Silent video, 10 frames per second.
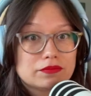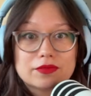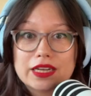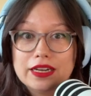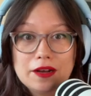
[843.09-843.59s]

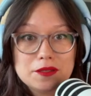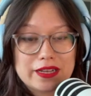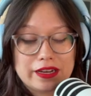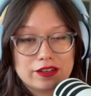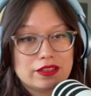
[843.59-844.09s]
an
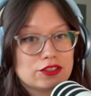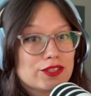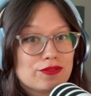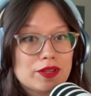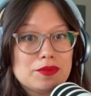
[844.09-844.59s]
outsider that
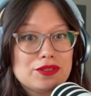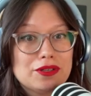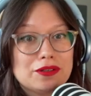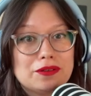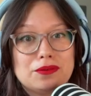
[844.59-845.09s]
just flips
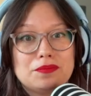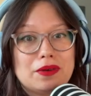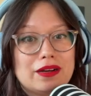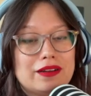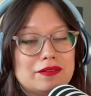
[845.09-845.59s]
through
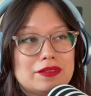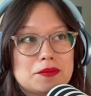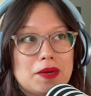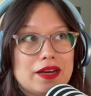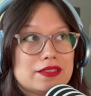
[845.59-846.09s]
this
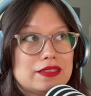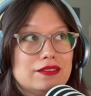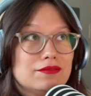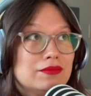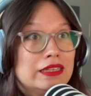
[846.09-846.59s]

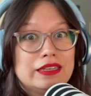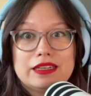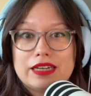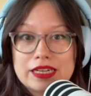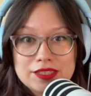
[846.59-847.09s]
magazine
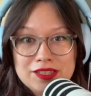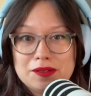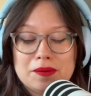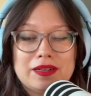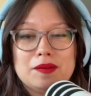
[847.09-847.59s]
next year
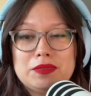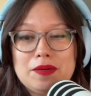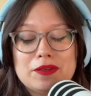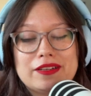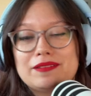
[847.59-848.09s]
when I'm
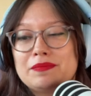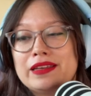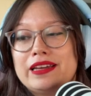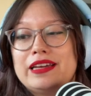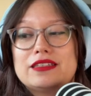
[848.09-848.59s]
tabling.
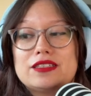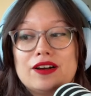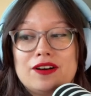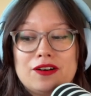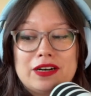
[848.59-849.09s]

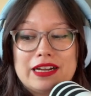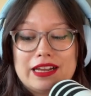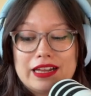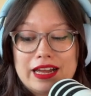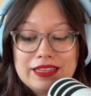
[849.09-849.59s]
So,
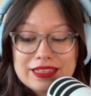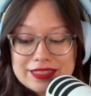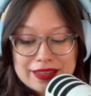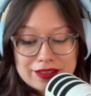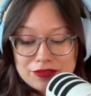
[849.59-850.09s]
and that's the
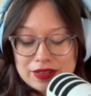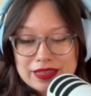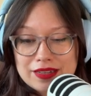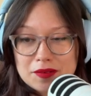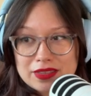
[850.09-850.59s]
other fun
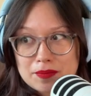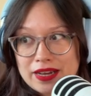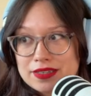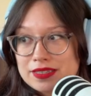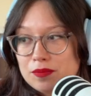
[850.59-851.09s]
thing about the
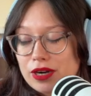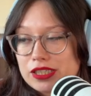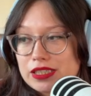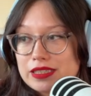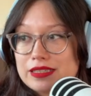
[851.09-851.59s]
magazine
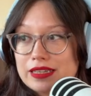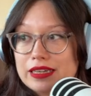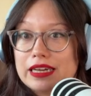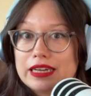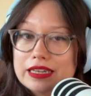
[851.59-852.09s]
project is like
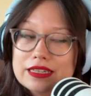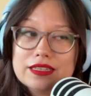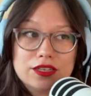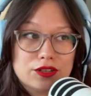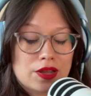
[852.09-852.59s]
it is a
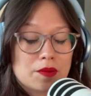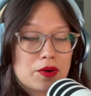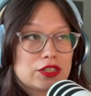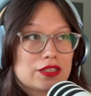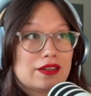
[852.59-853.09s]
year-long
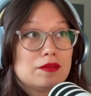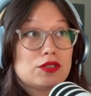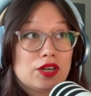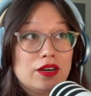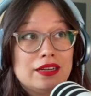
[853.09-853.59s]
project. I'm
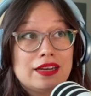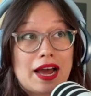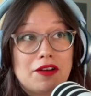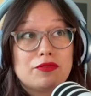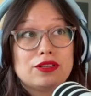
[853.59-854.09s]
starting
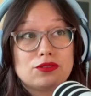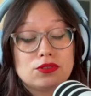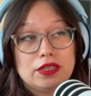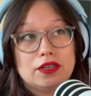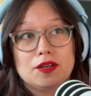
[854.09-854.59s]
halfway through
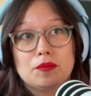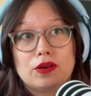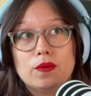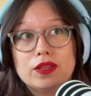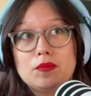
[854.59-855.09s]
the year, but
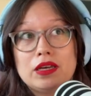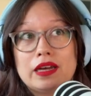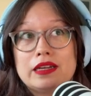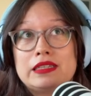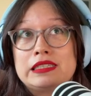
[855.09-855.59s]
only
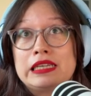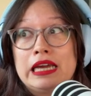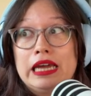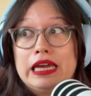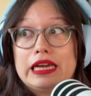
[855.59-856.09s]
because
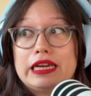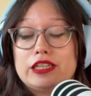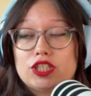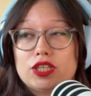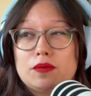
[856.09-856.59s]
it
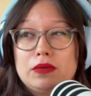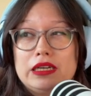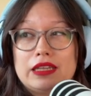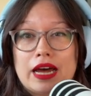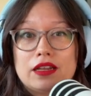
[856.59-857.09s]
took me
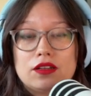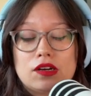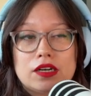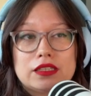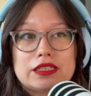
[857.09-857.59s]
that
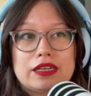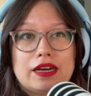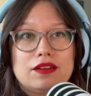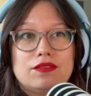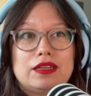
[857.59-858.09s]
long to
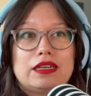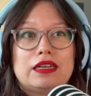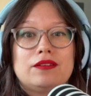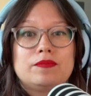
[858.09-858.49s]
kind of like